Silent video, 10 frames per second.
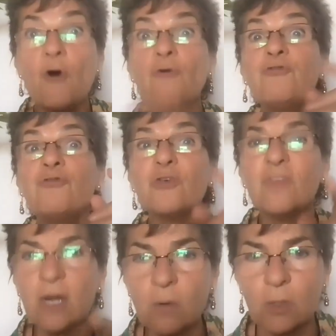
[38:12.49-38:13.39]
for
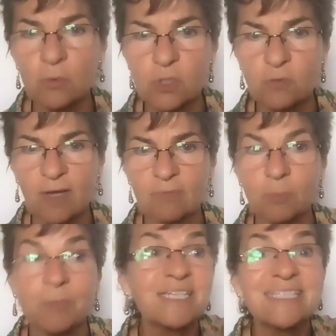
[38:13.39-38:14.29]
their own
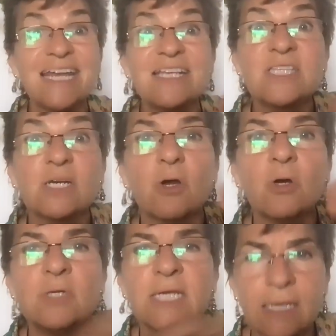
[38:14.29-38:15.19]
survival, because that is their
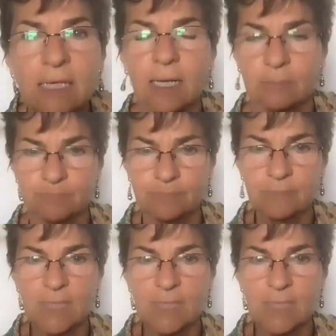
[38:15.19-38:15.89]
only income.